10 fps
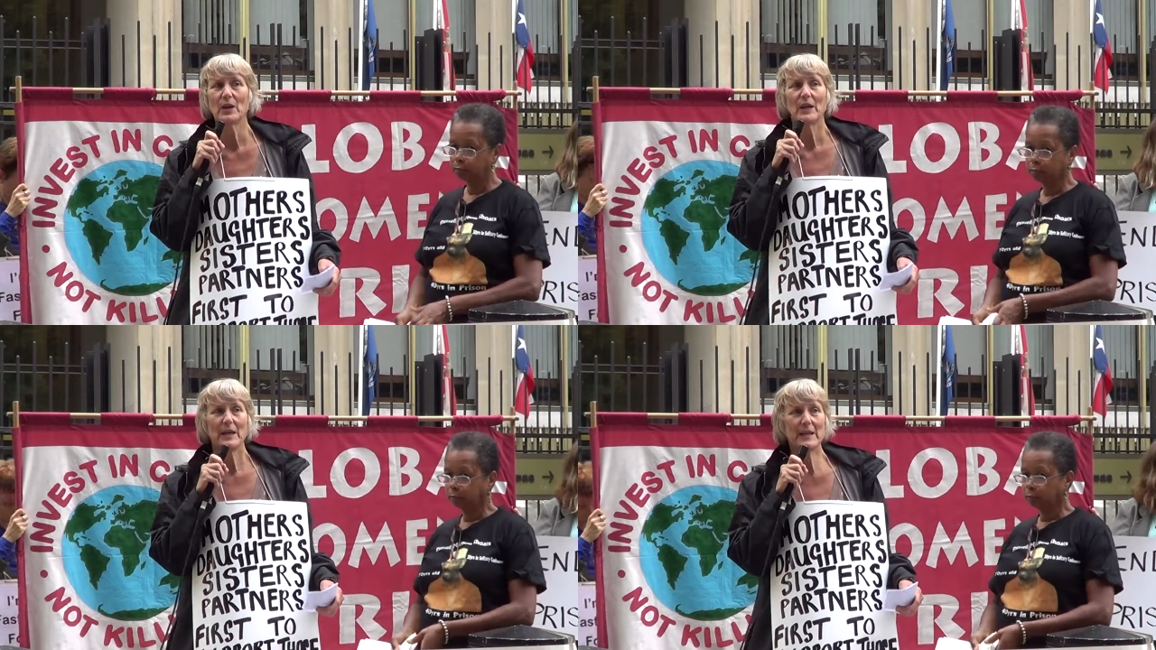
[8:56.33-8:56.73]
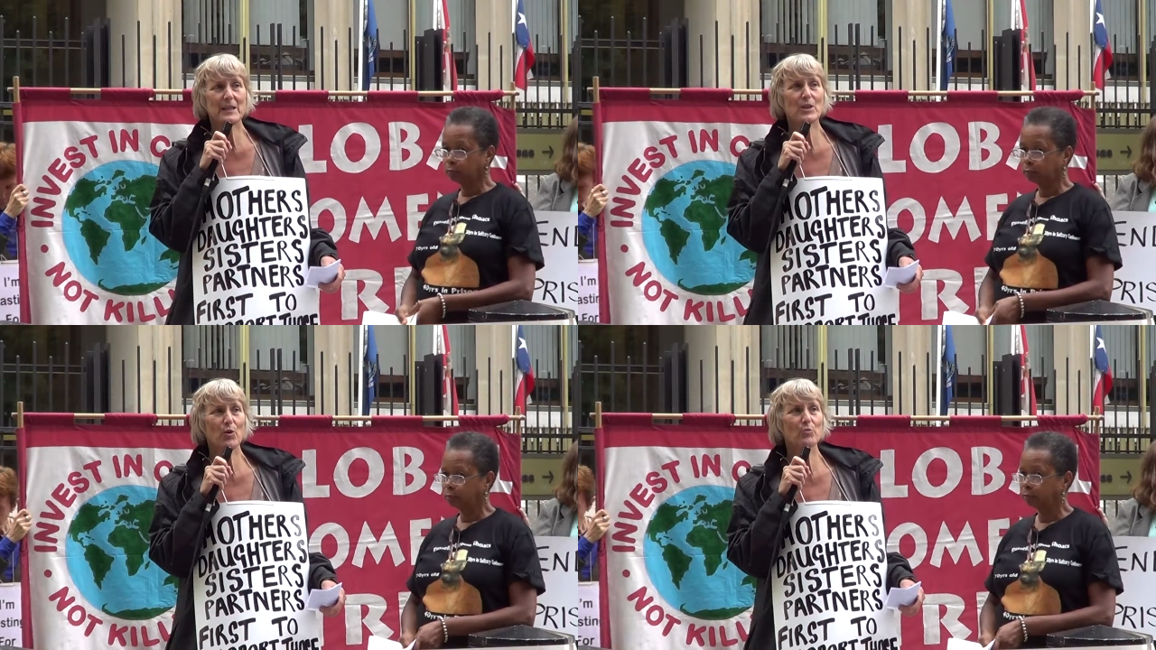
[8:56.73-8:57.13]
Speaker 1: He
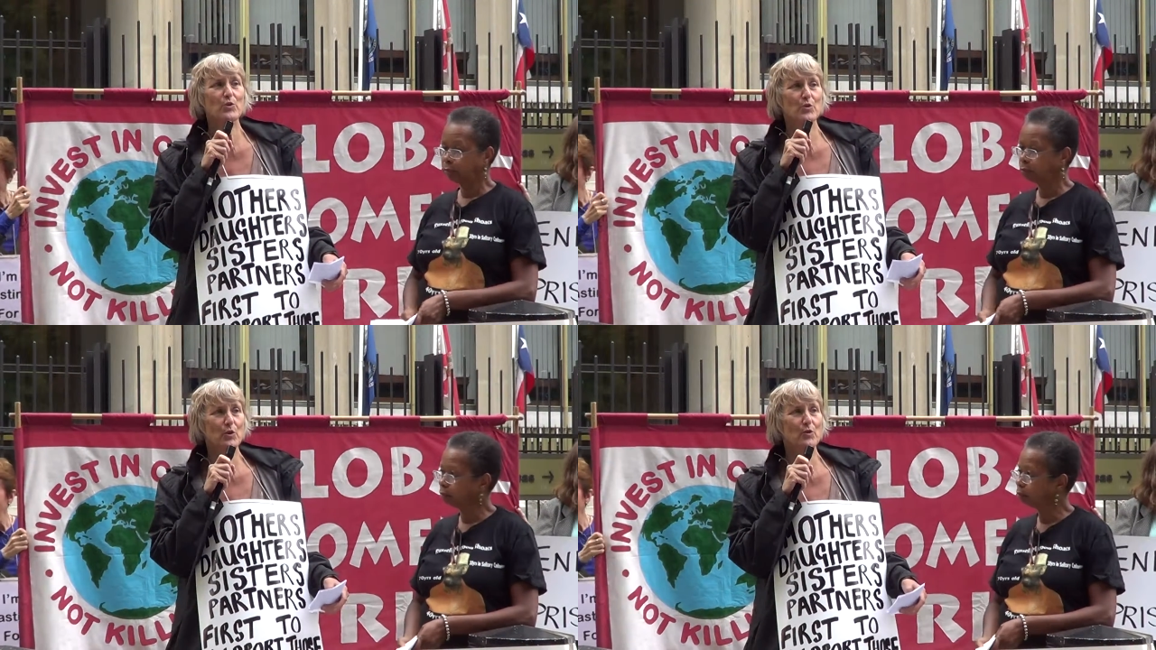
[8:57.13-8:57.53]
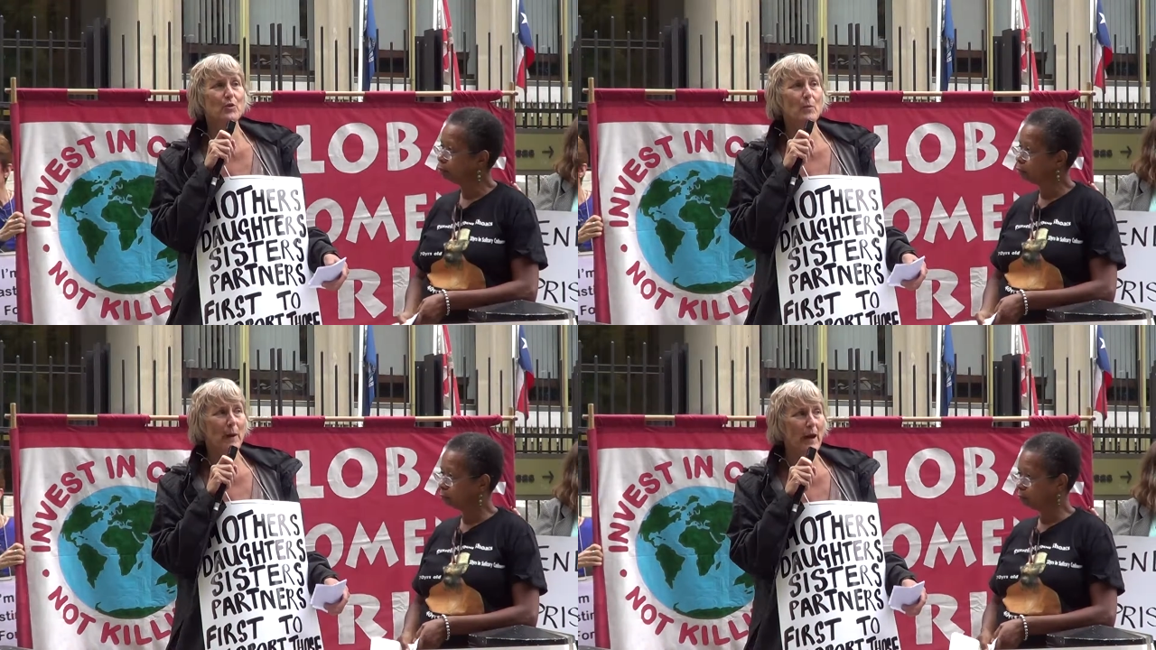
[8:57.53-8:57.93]
told the truth
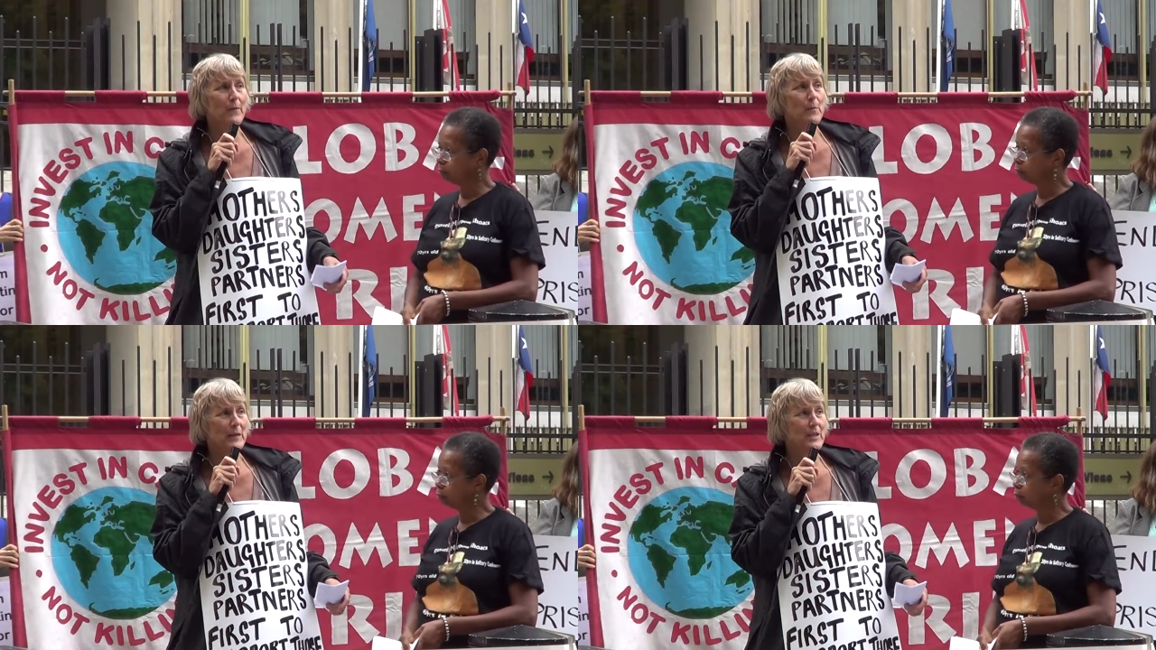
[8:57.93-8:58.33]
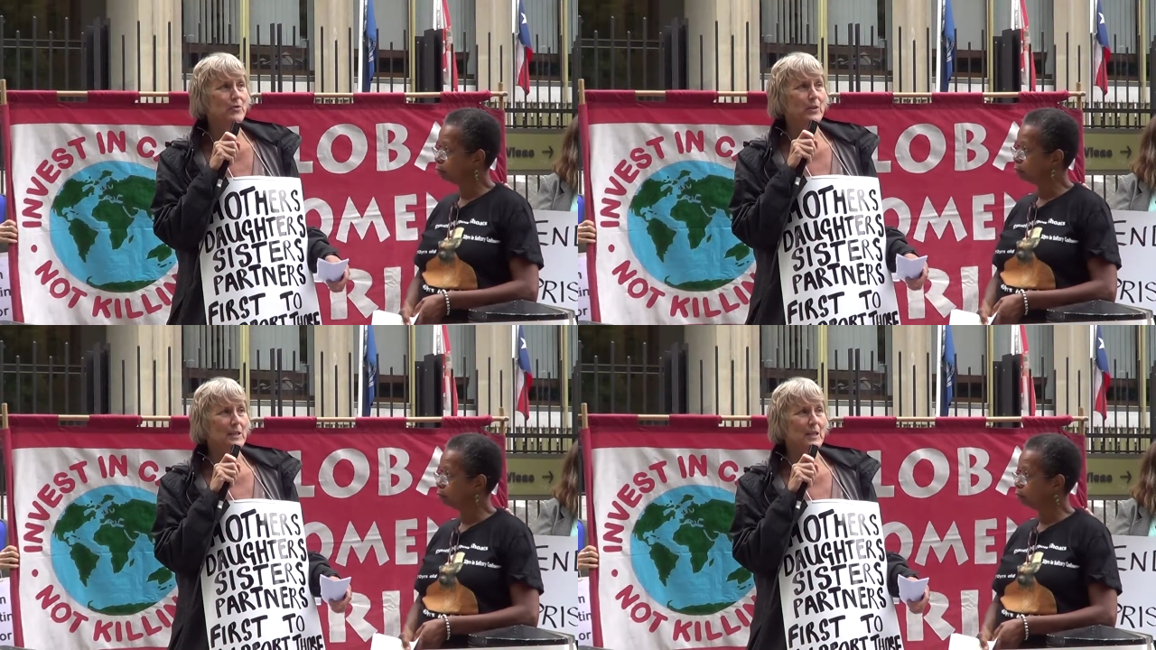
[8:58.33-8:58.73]
about the military
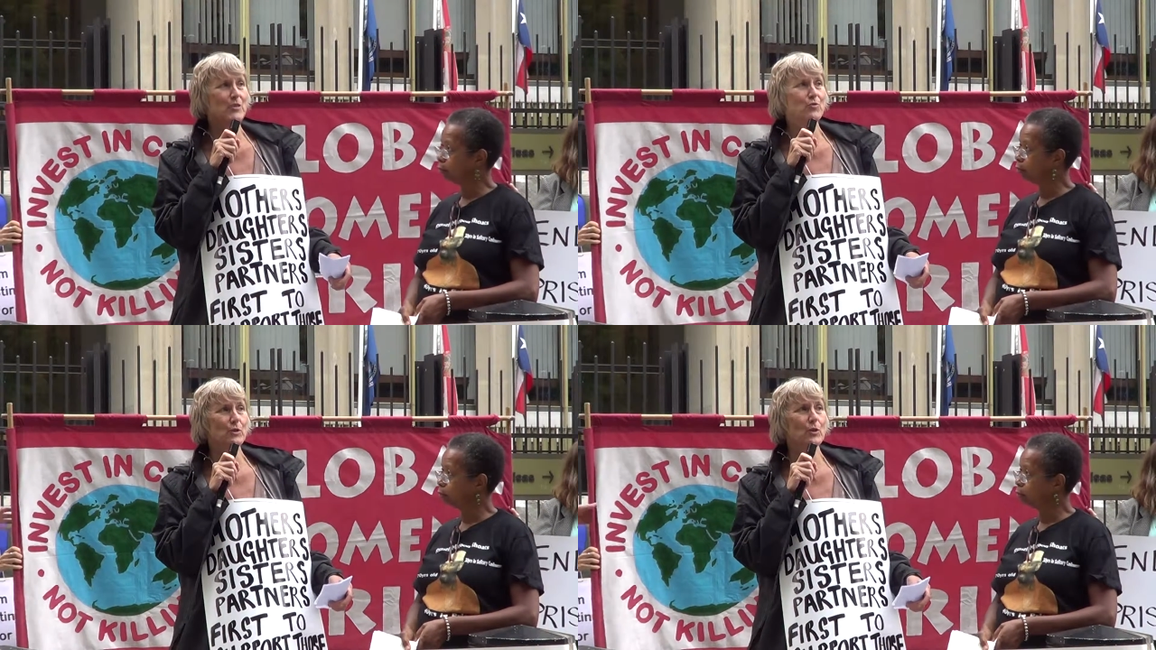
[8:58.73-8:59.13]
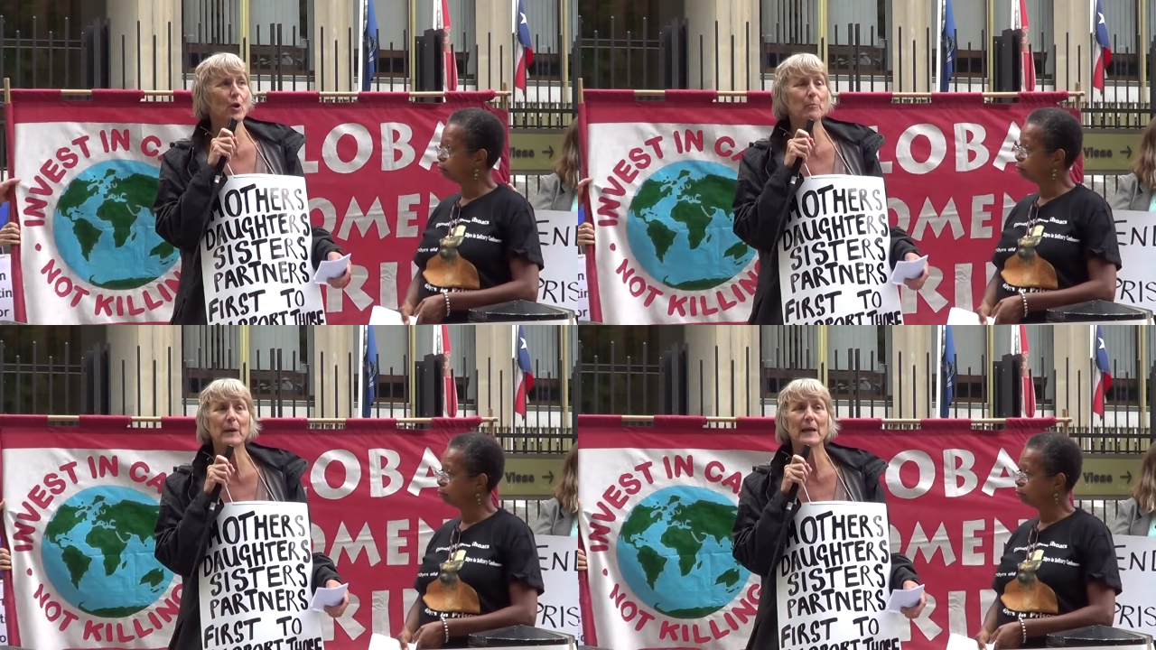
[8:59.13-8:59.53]
industrial
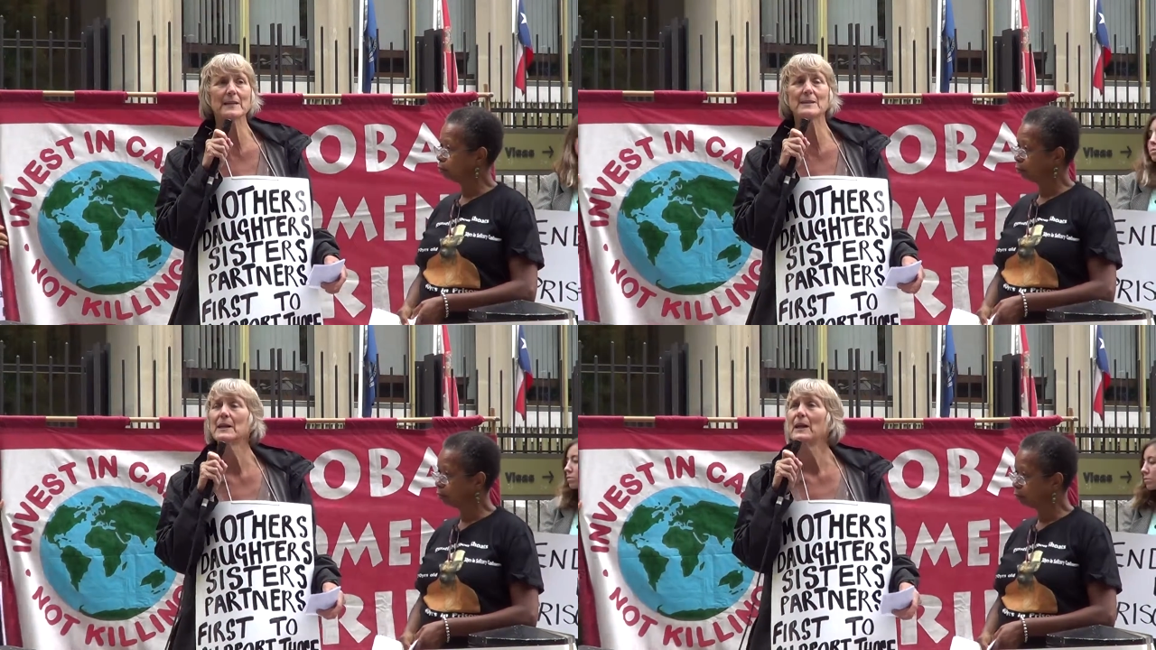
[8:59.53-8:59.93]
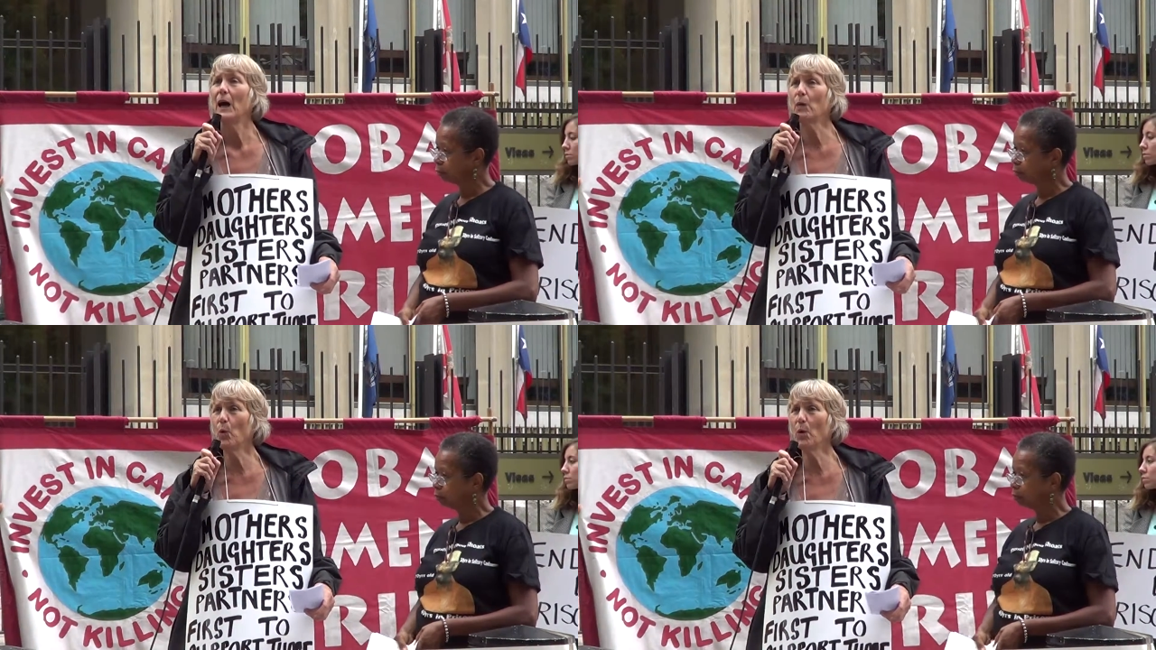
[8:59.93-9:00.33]
complex
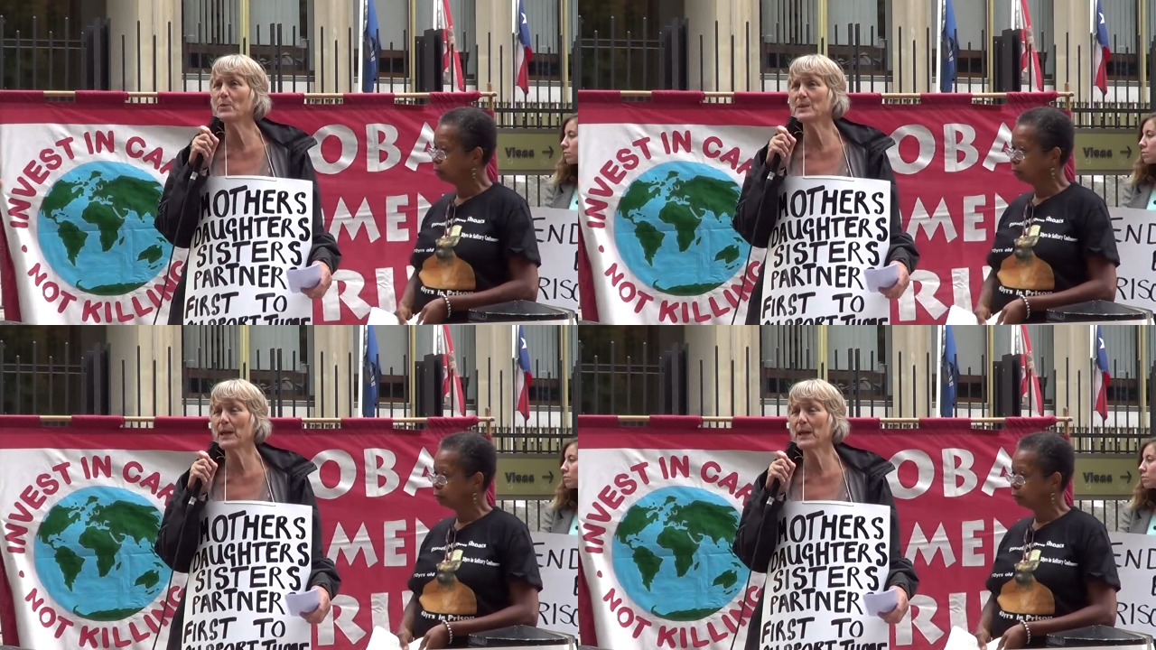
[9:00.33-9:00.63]
and what was